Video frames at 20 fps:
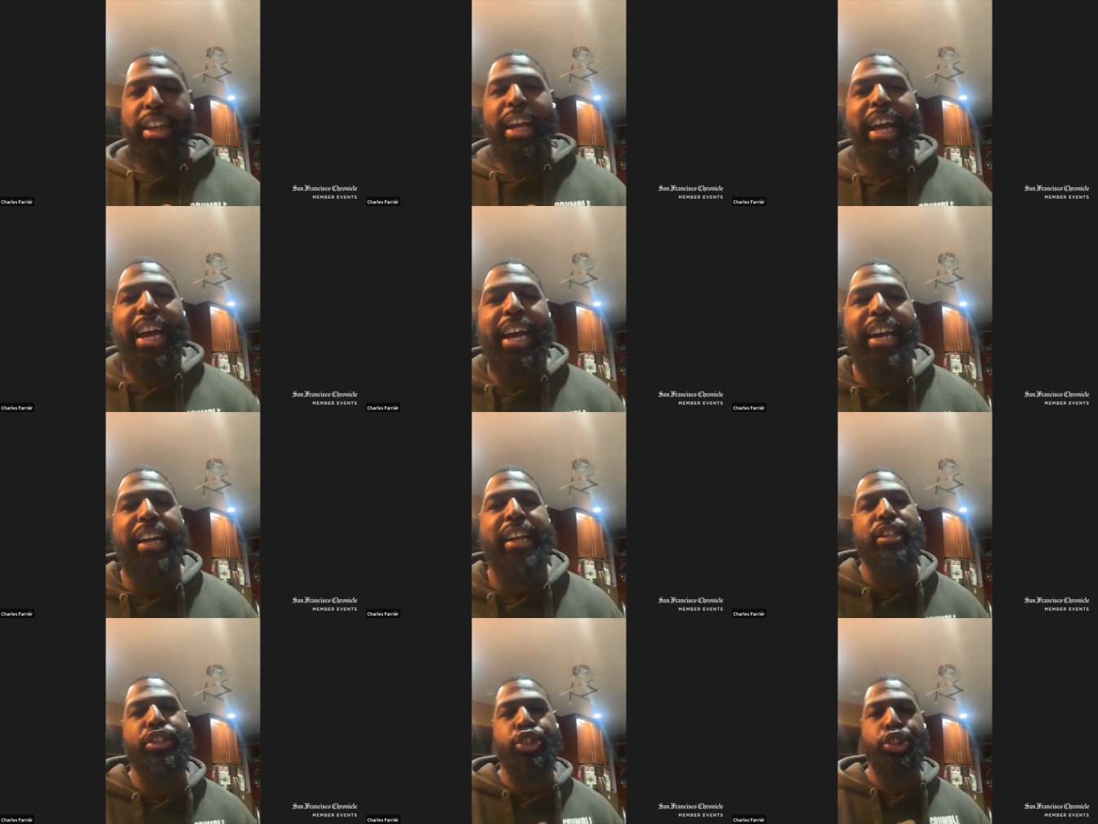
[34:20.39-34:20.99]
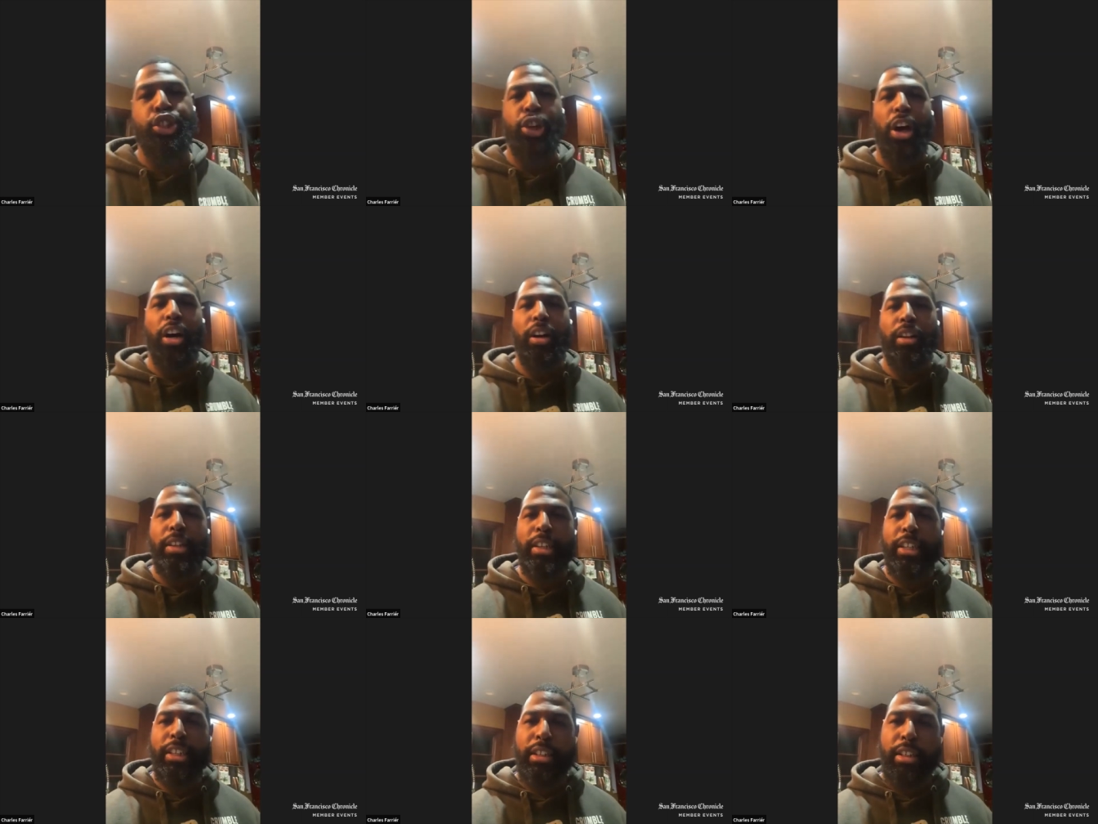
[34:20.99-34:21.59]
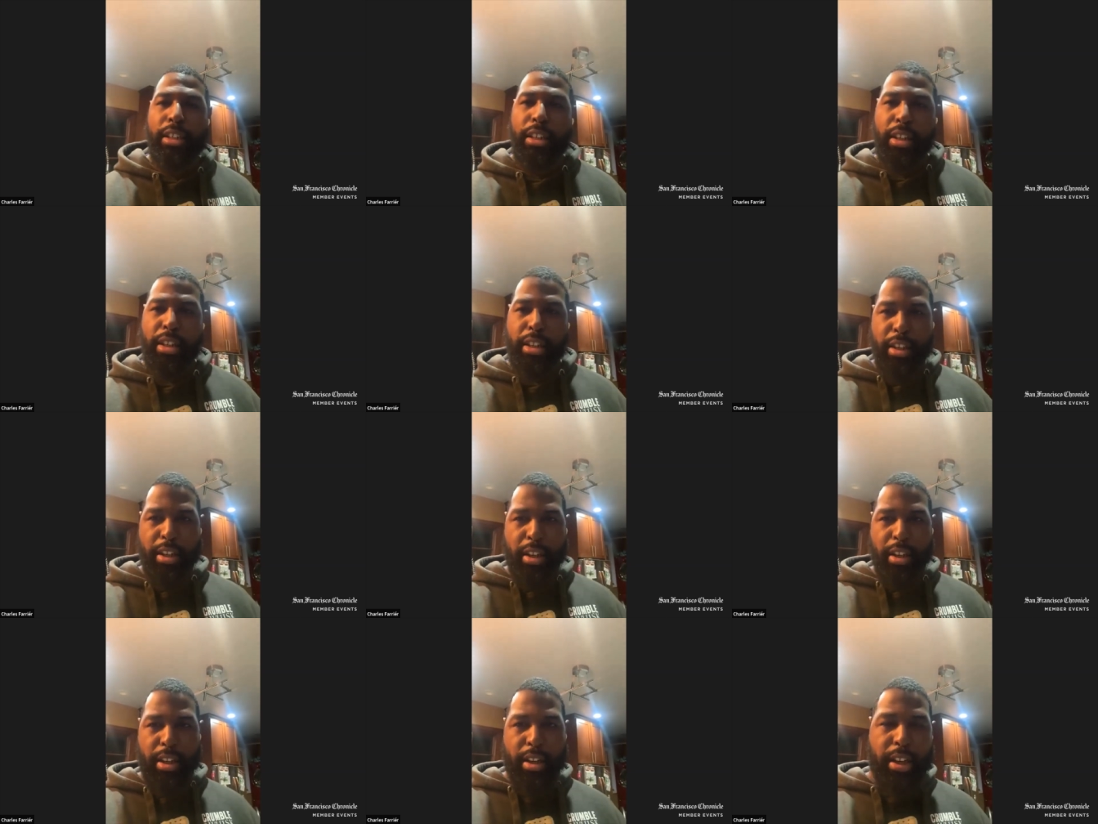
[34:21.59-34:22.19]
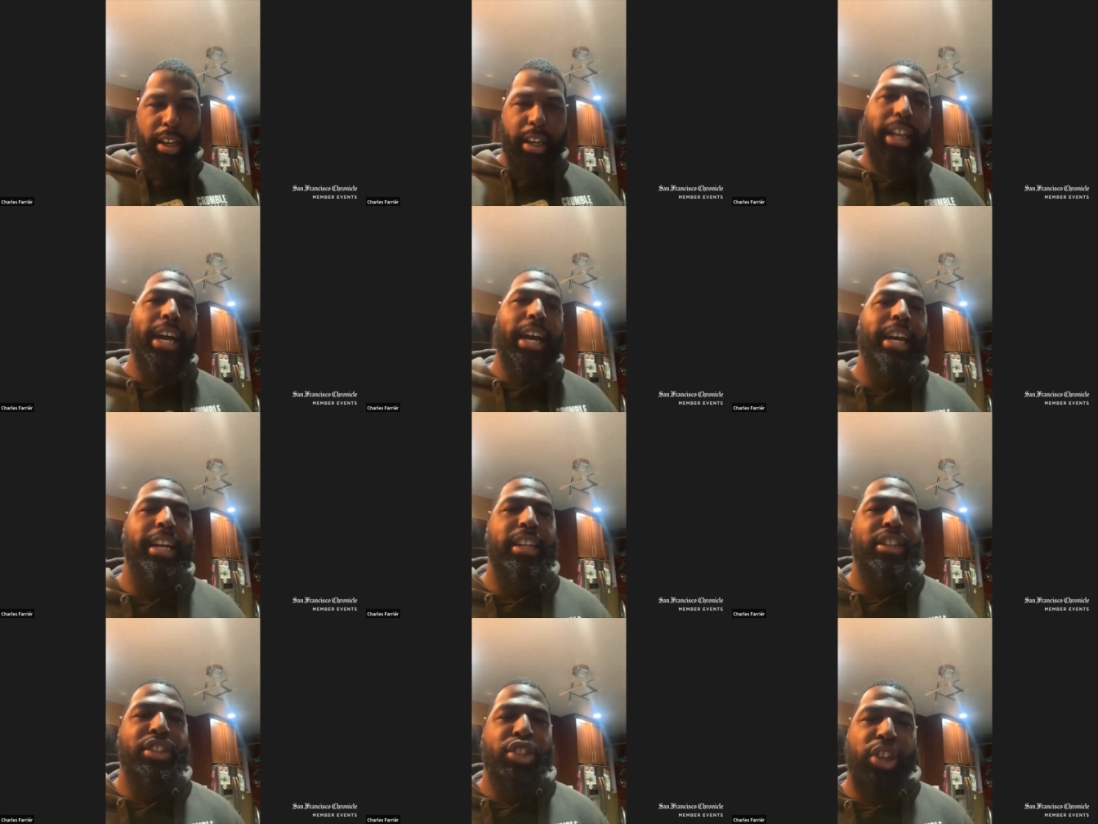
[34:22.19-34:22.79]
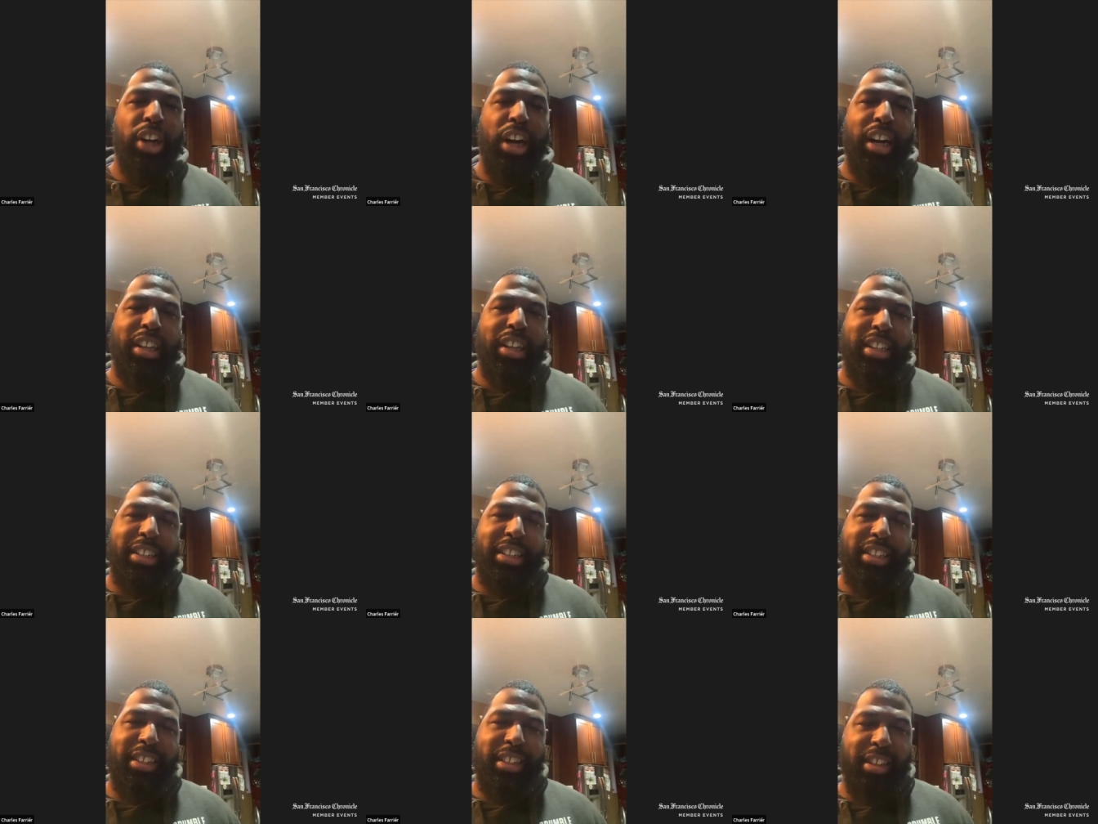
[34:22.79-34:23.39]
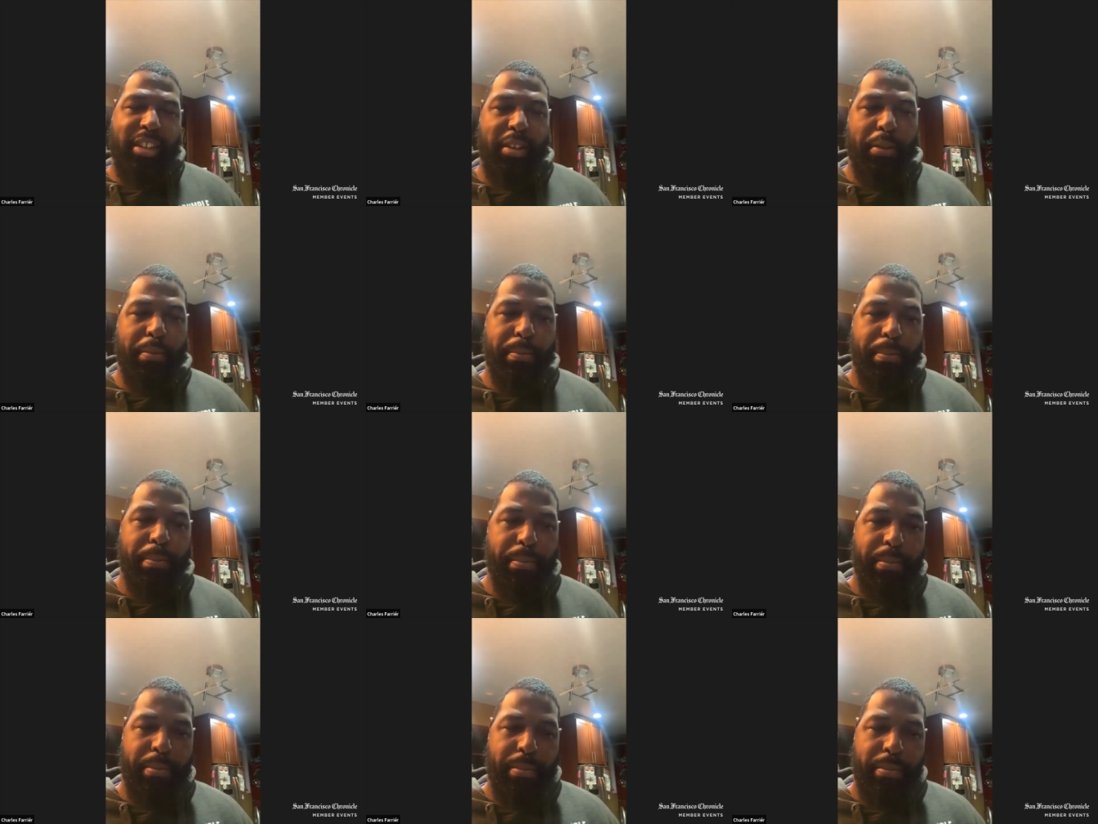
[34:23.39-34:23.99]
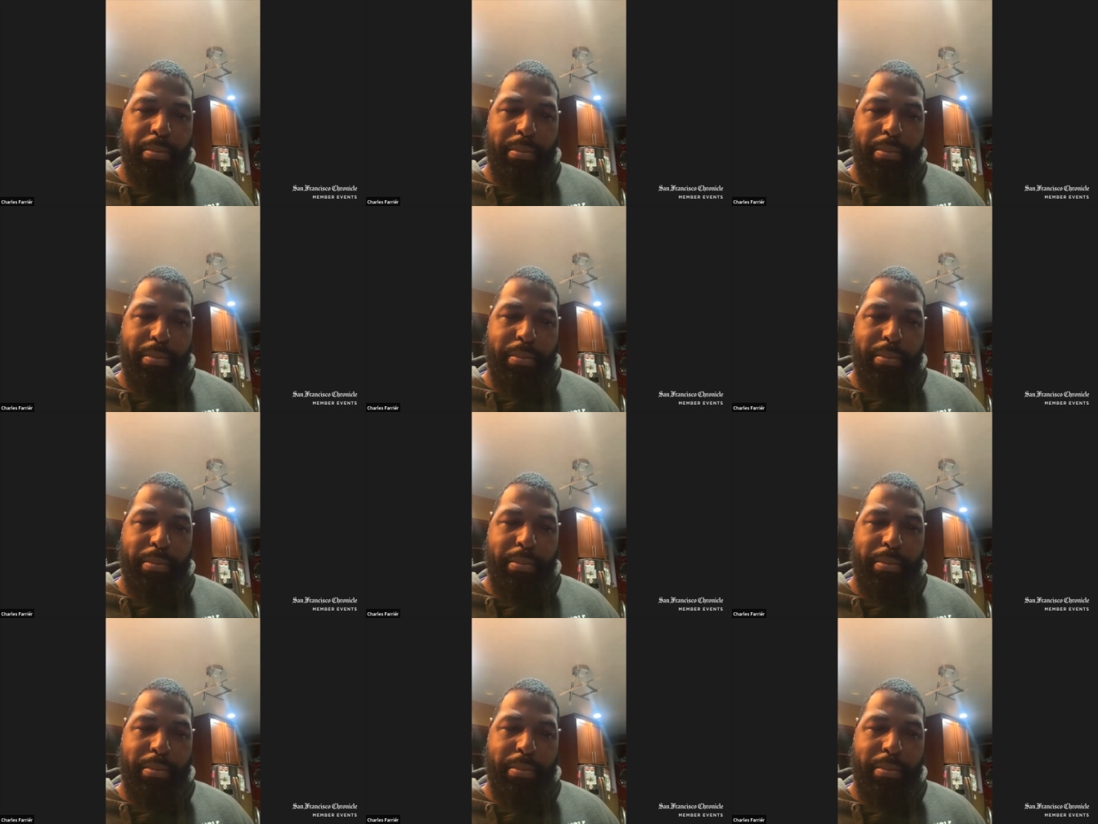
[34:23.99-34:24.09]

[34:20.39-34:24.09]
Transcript: It had a chocolate. It had a chocolate. Um,